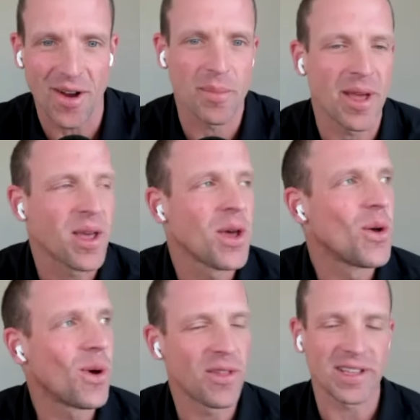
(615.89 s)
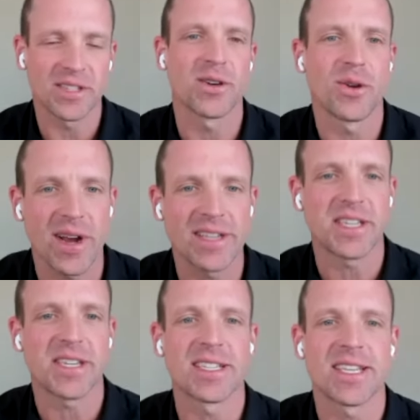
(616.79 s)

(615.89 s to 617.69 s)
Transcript: I'm like, whoa, that's so crazy. Because in